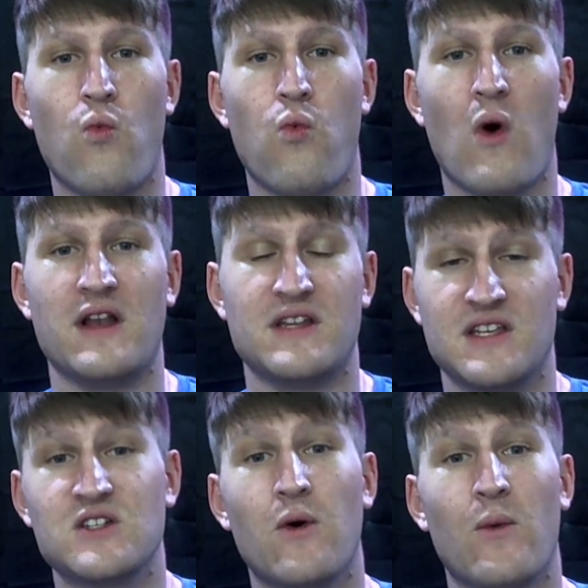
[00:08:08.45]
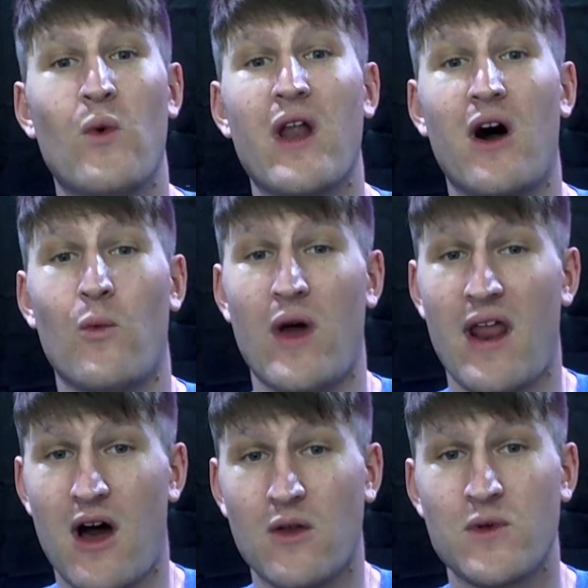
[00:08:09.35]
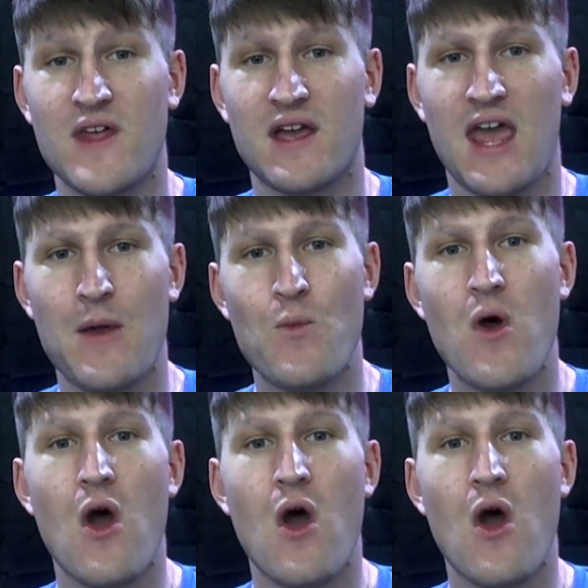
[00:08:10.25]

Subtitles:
what went on with that game,